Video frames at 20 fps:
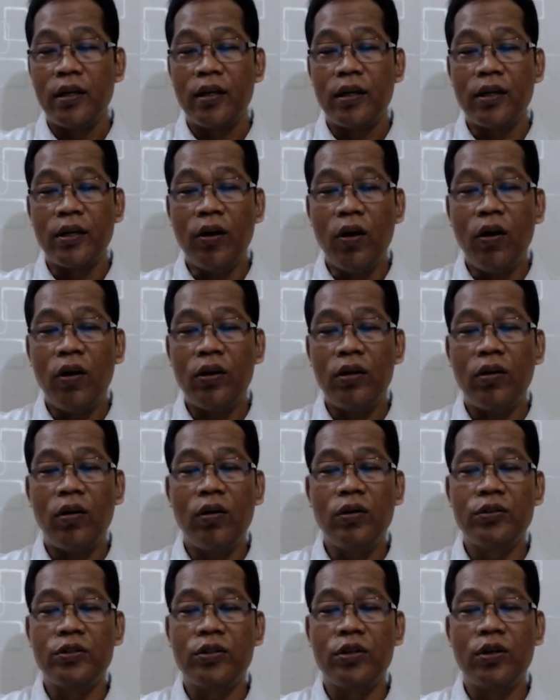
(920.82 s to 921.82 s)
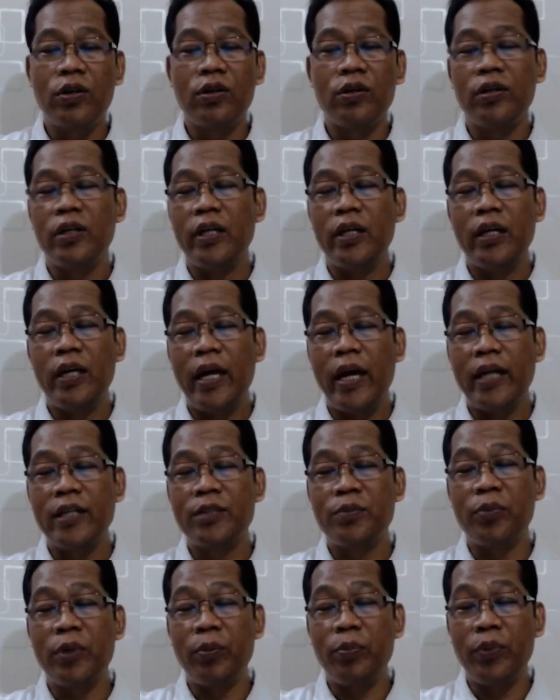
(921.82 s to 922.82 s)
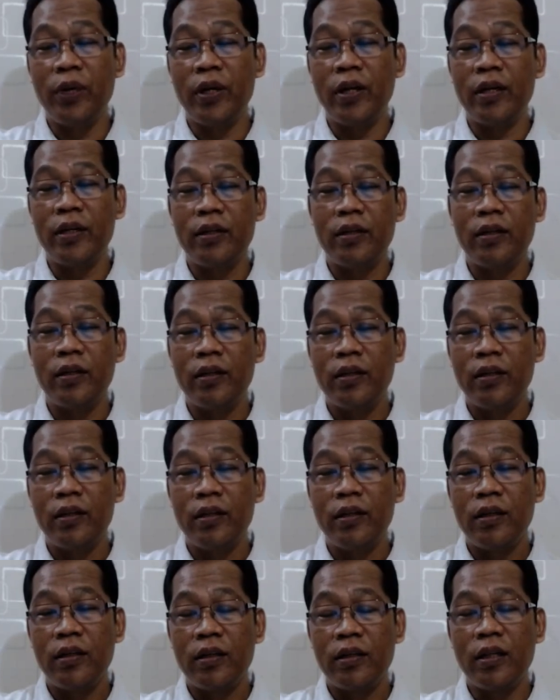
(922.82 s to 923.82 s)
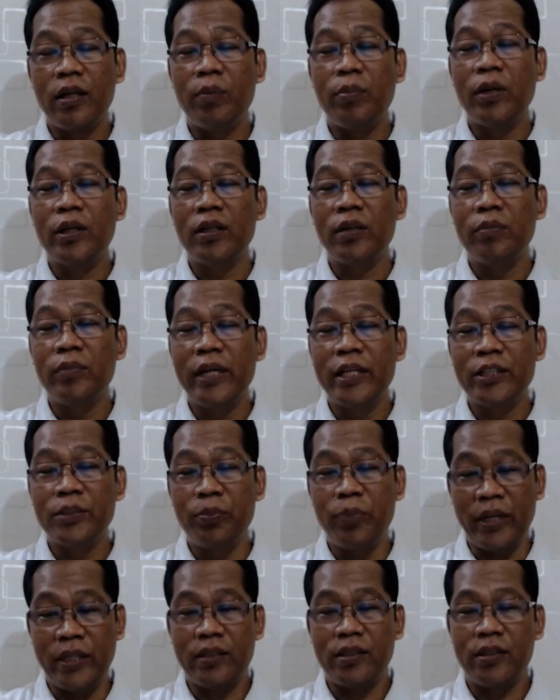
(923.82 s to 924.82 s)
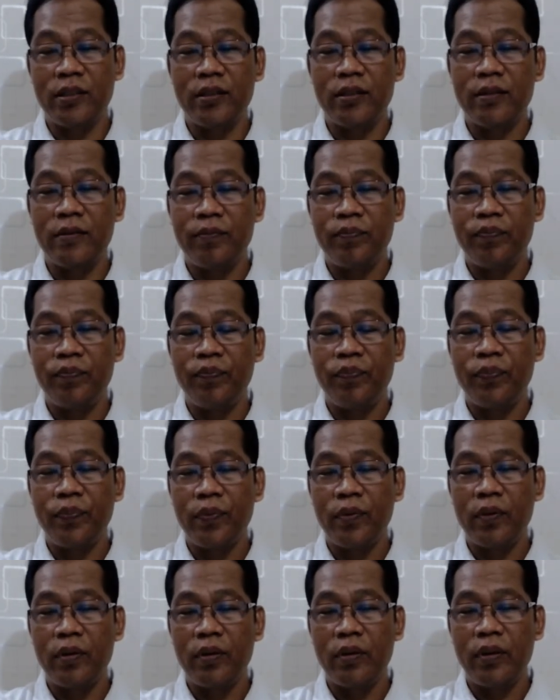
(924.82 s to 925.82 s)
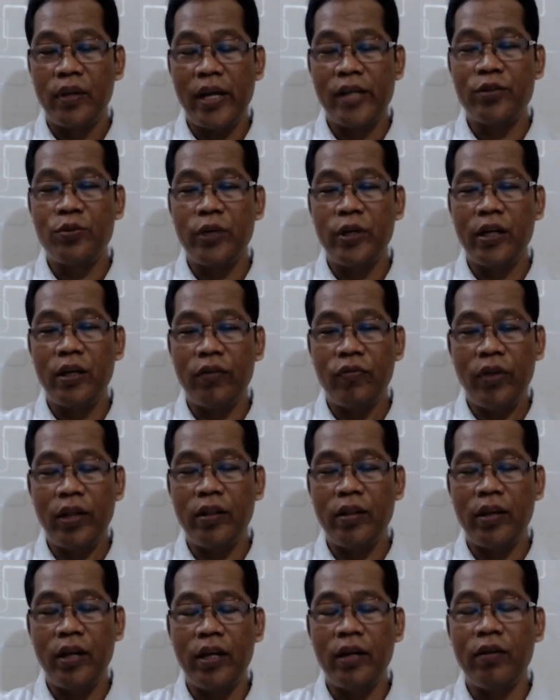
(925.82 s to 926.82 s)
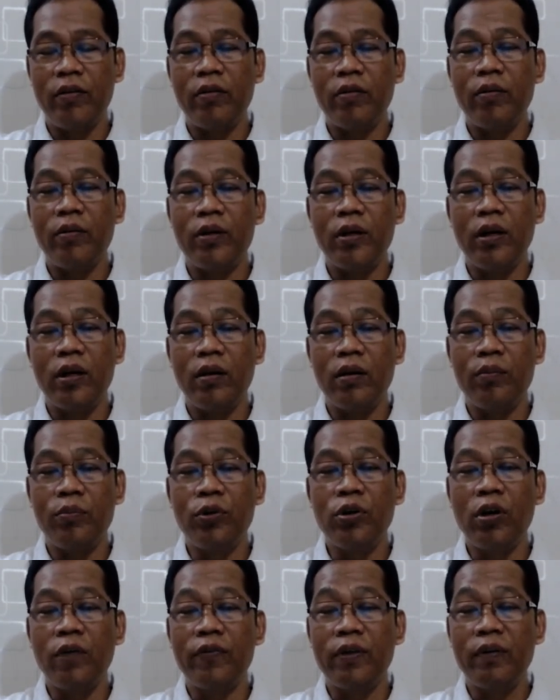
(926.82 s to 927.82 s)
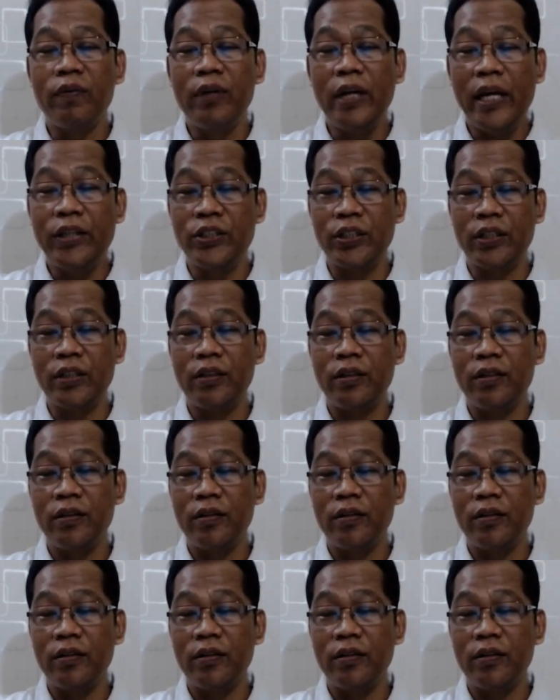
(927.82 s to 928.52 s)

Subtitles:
God also has prepared the bottomless pit, as we read in Book of Revelation.